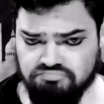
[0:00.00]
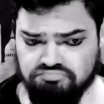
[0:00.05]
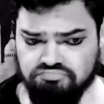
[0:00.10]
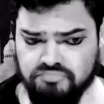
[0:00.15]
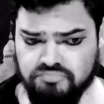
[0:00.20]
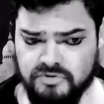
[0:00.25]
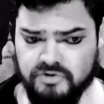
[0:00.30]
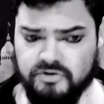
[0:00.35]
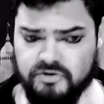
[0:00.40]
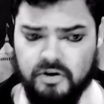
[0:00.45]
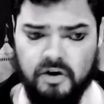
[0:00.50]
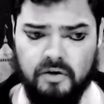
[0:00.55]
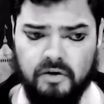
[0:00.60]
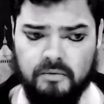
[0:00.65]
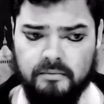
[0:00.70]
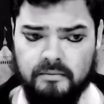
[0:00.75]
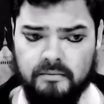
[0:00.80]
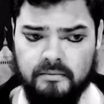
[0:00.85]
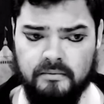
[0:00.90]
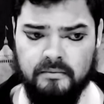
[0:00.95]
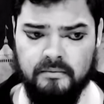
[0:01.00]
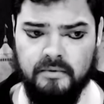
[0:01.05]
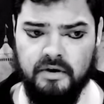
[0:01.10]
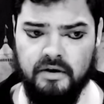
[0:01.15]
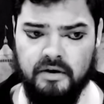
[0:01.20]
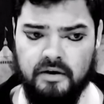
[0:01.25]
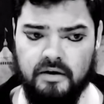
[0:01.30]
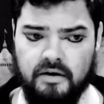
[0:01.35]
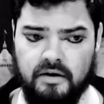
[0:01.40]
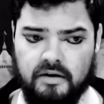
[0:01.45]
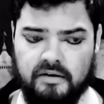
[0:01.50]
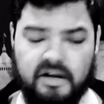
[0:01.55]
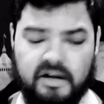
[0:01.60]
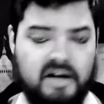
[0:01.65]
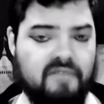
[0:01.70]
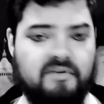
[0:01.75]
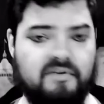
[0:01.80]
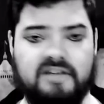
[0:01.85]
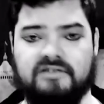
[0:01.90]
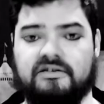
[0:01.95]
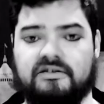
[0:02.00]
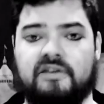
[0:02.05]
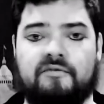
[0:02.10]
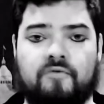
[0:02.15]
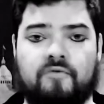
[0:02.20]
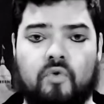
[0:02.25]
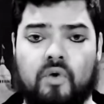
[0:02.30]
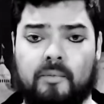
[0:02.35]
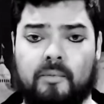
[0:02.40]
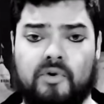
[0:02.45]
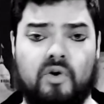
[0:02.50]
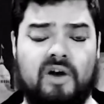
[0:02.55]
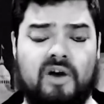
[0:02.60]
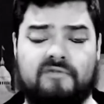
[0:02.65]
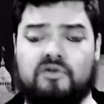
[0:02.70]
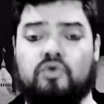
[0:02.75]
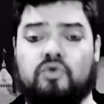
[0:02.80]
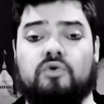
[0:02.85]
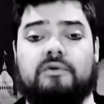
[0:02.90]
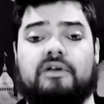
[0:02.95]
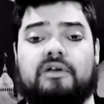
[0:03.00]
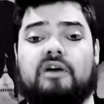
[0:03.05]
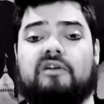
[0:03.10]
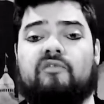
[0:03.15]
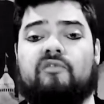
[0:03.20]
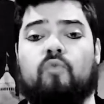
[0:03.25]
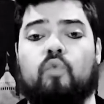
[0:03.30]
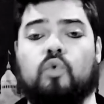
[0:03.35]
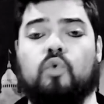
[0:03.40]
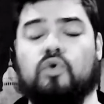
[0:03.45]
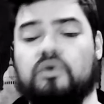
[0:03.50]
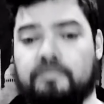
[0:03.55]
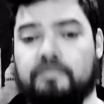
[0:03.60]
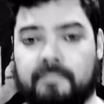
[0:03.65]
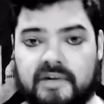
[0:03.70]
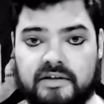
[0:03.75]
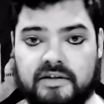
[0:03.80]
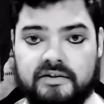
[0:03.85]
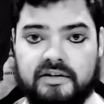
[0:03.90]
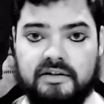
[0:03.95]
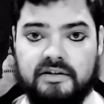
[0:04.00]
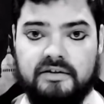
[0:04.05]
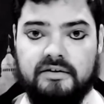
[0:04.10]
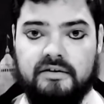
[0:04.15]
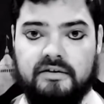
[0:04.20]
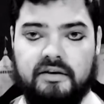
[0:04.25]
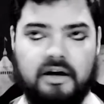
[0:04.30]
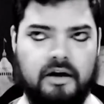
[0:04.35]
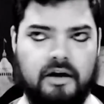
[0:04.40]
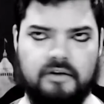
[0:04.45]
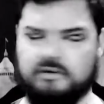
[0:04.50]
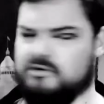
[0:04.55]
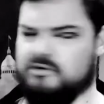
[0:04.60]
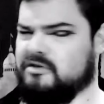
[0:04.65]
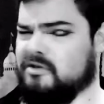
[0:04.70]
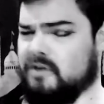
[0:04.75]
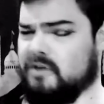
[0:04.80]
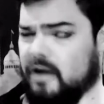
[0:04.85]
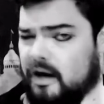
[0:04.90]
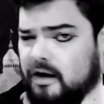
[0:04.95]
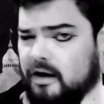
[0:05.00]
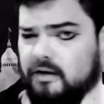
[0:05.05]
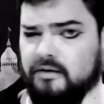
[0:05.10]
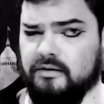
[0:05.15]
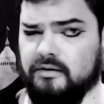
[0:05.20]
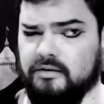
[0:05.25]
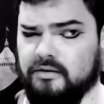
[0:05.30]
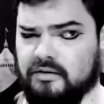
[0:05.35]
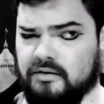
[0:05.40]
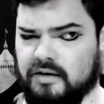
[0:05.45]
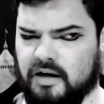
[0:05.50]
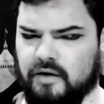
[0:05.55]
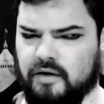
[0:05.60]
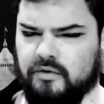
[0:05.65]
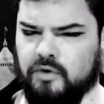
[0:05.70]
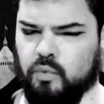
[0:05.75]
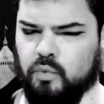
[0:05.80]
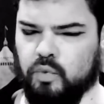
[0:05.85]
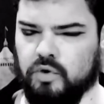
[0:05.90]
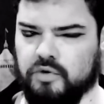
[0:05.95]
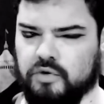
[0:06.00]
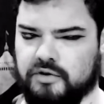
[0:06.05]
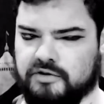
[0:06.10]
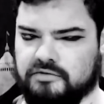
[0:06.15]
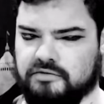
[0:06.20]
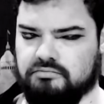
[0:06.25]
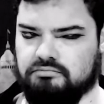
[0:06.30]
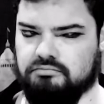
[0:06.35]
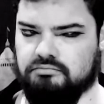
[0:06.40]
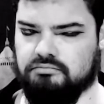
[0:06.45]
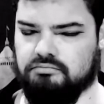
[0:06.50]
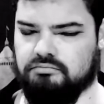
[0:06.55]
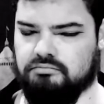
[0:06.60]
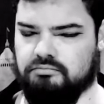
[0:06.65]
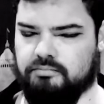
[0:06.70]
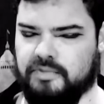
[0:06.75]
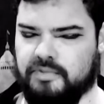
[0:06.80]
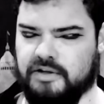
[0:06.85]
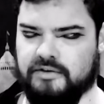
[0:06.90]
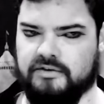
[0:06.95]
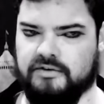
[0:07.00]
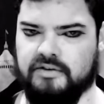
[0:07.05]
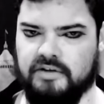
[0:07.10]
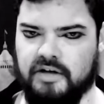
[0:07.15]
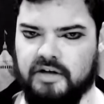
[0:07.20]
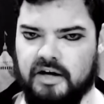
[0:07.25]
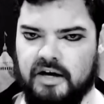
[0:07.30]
So a lot of that's done for them. You don't have to do a ton of world building. They understand how the world is built.